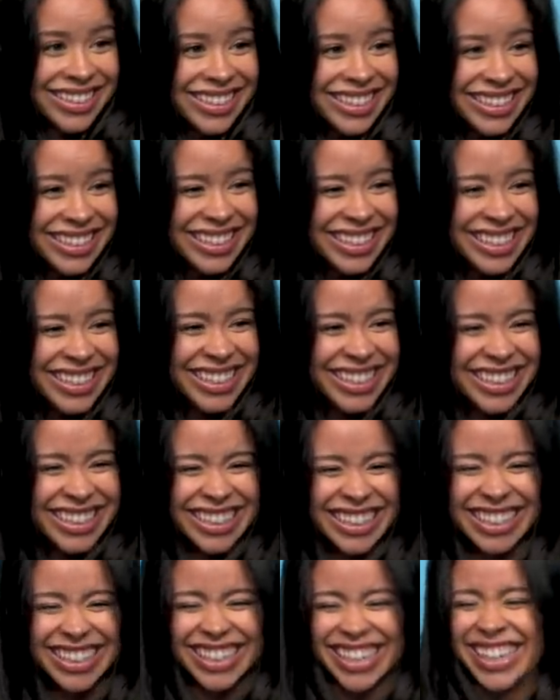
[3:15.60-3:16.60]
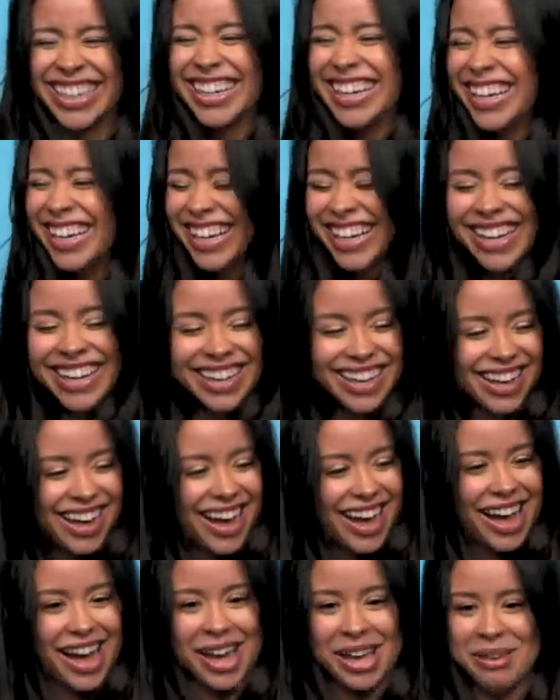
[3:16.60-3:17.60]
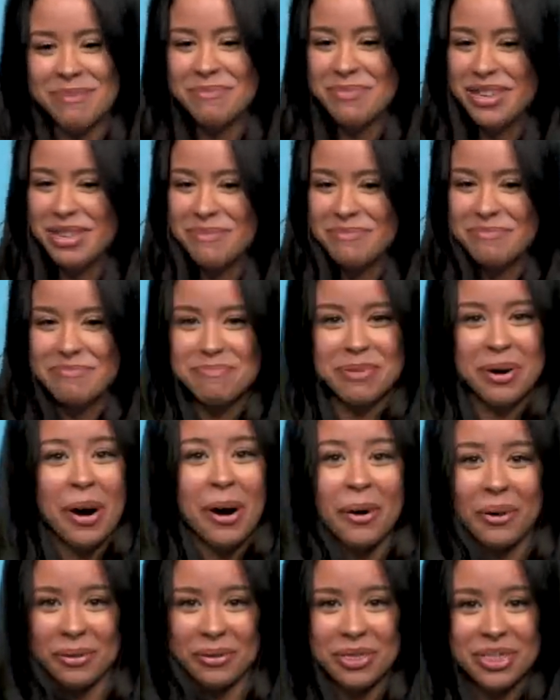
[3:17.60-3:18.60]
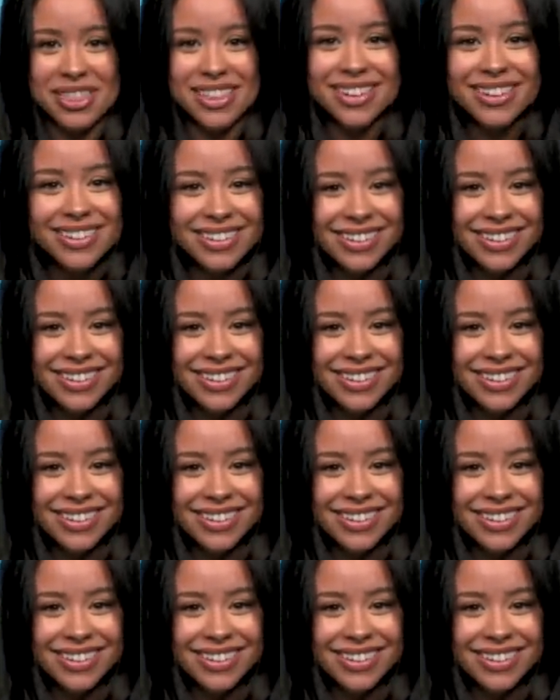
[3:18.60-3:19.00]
shared it? I mean both.